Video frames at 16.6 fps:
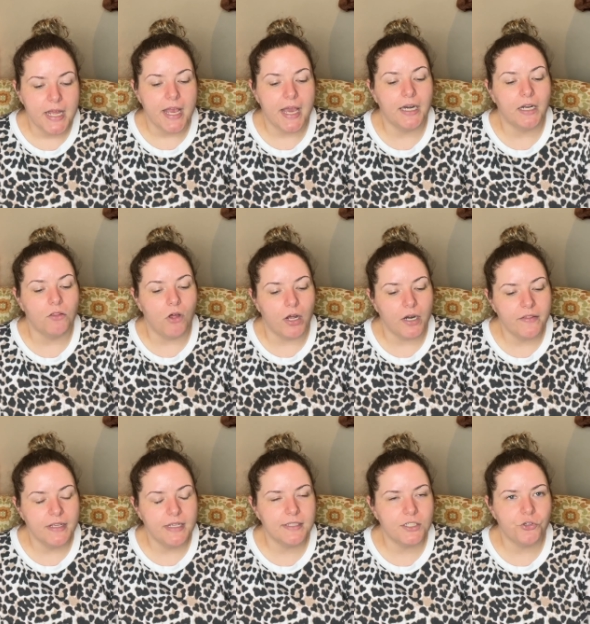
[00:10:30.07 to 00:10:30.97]
And a lot of
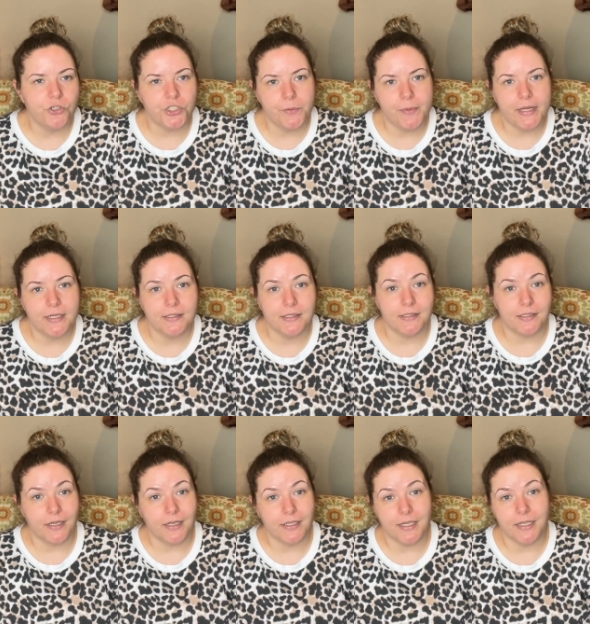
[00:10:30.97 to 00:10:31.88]
things that Trisha Paytas has
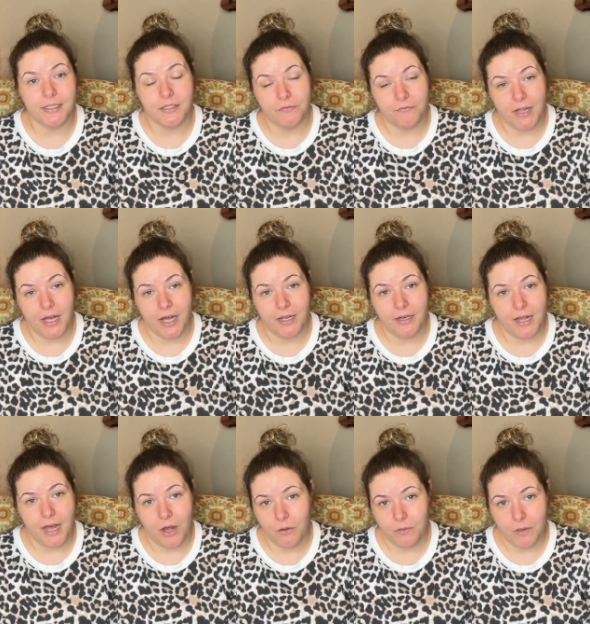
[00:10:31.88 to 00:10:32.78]
done, it is a flat
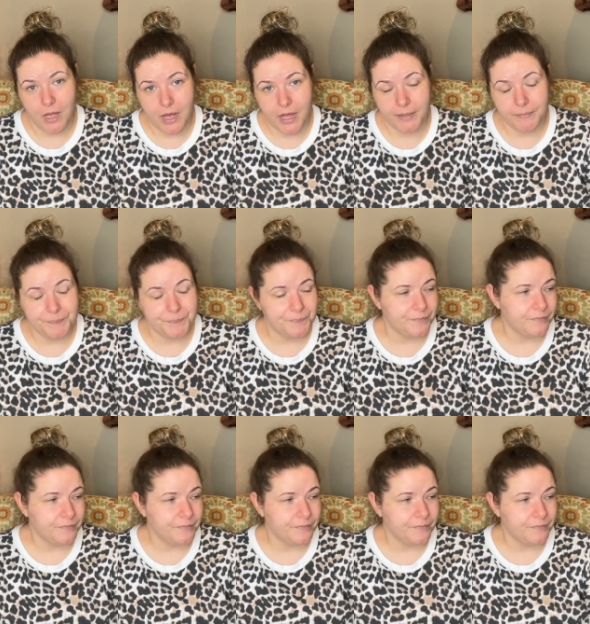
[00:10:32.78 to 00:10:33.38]
out lie